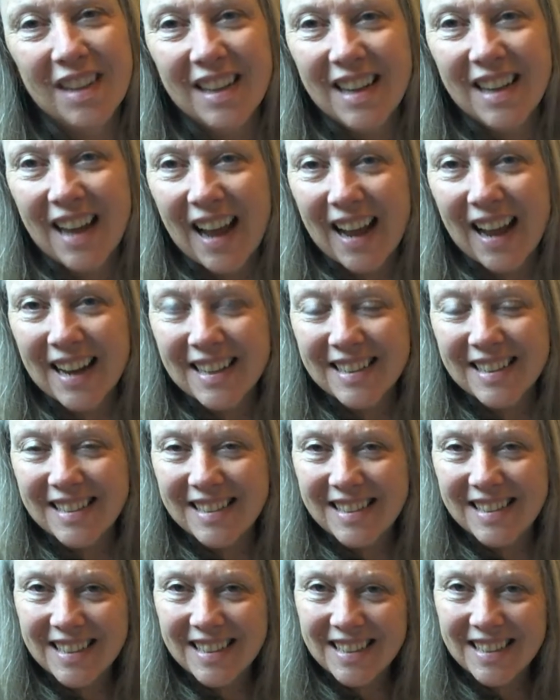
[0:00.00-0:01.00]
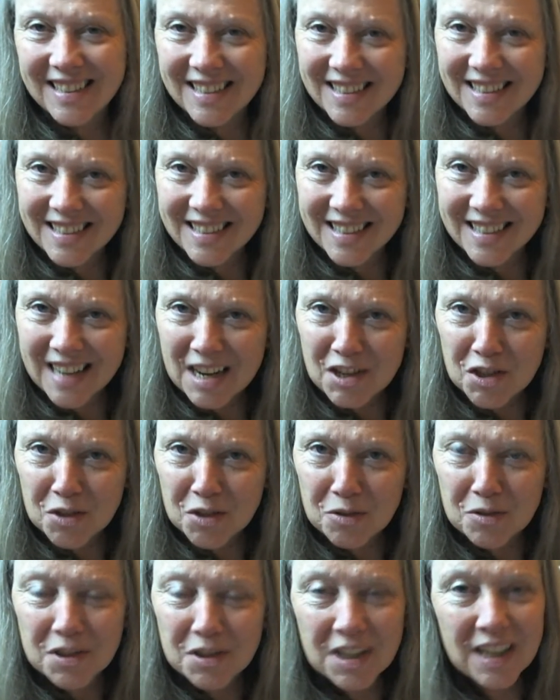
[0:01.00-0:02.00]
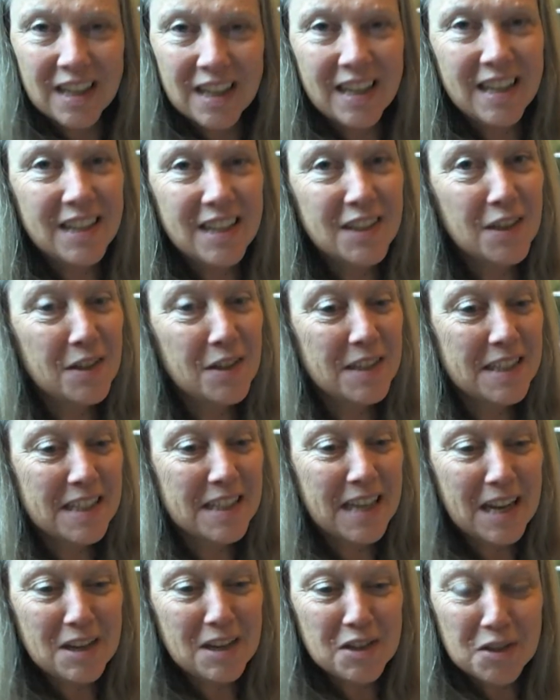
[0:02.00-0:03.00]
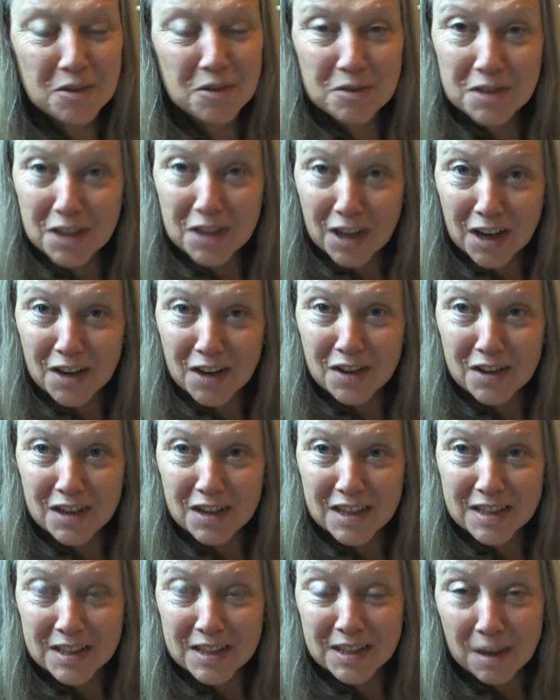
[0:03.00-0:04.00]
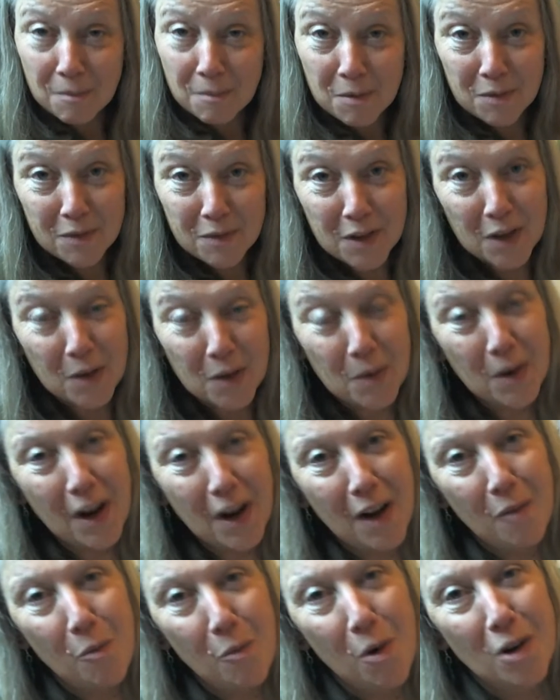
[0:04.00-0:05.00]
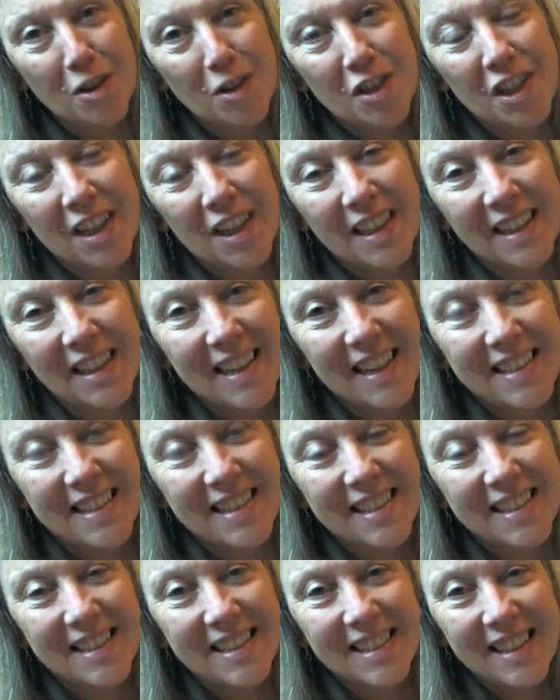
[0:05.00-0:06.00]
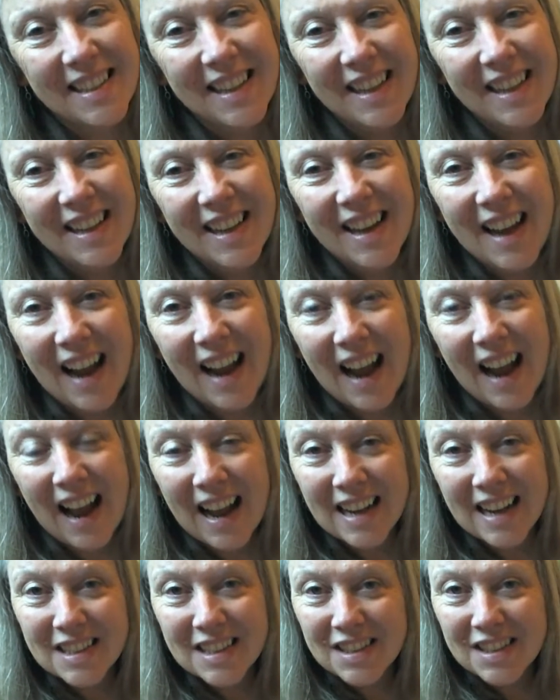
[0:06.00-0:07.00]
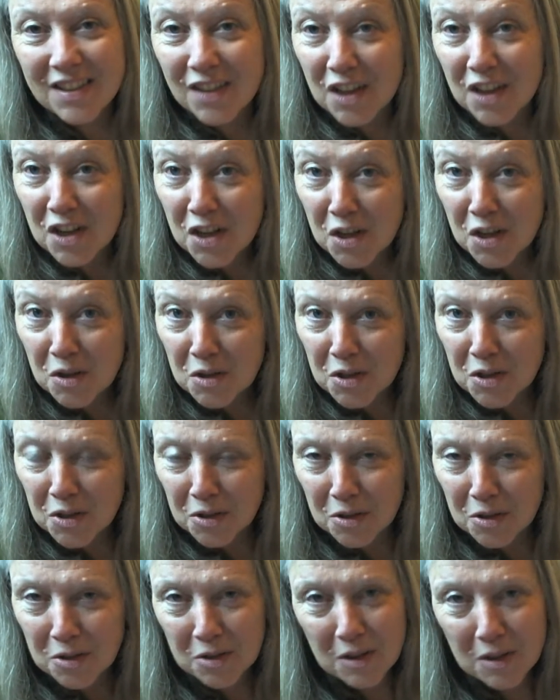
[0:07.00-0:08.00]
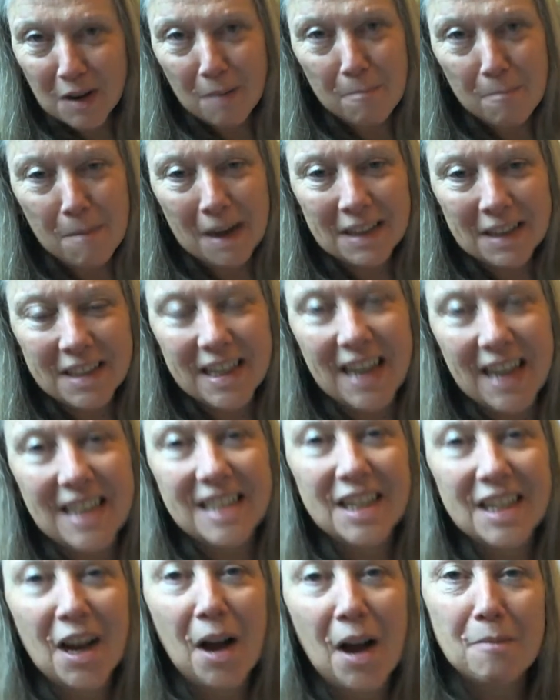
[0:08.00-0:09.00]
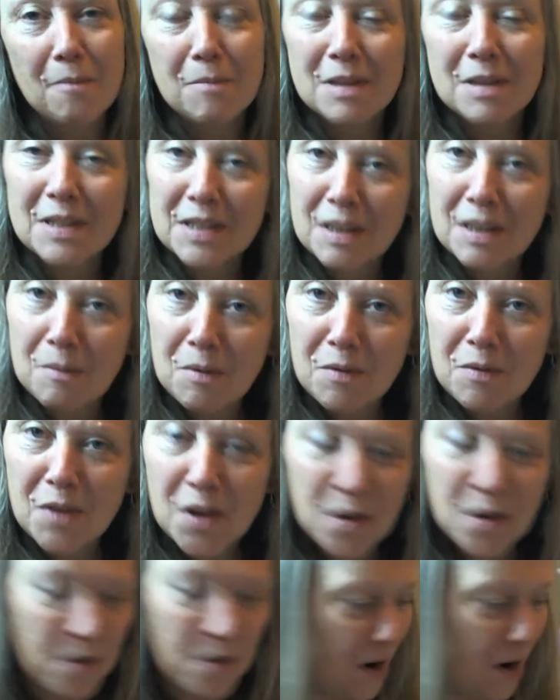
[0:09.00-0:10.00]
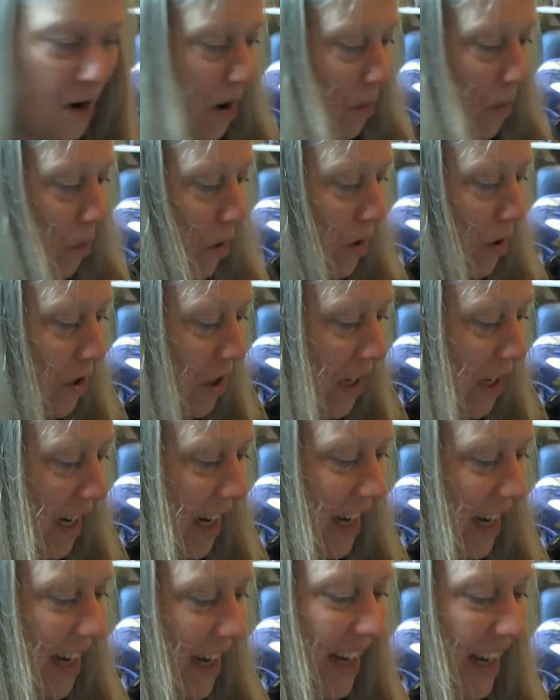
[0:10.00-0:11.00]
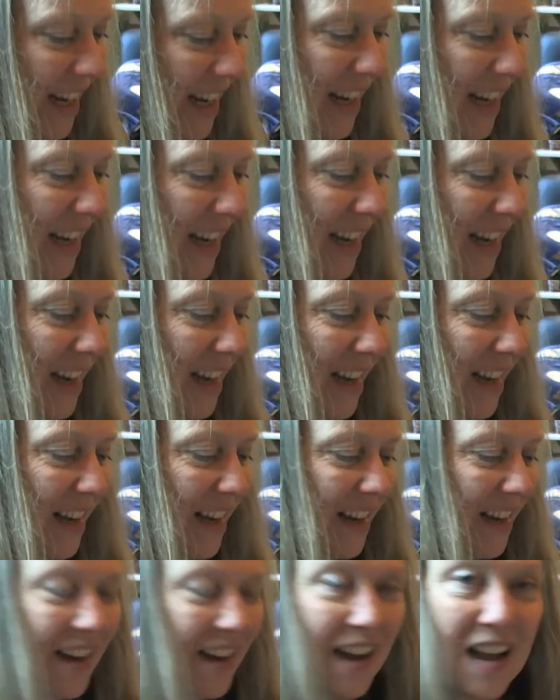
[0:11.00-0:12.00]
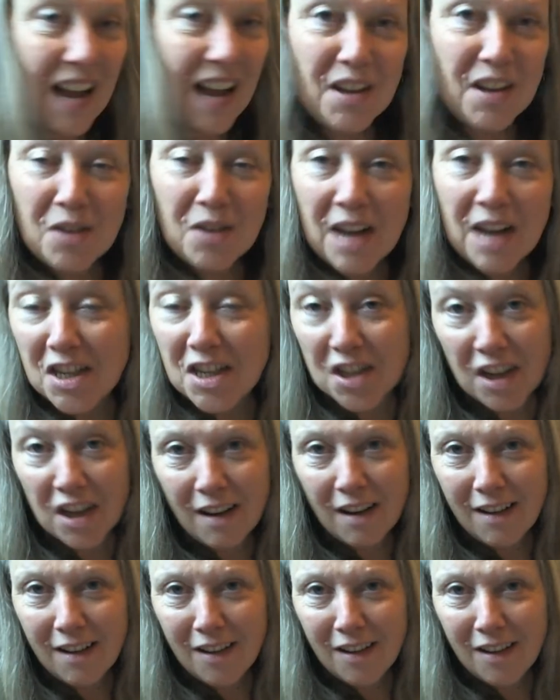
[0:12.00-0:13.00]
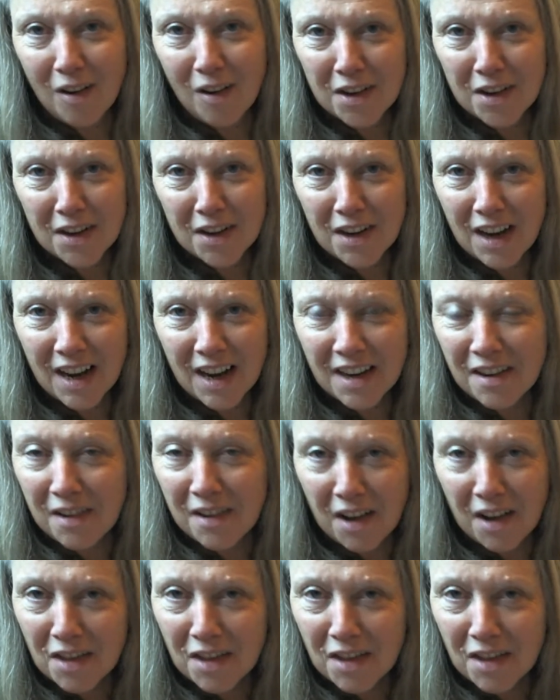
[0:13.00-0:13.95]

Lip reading: and scheduled. So it's scheduled, and some of you are watching this at the usual Monday time, but some of you are watching it at your leisure at another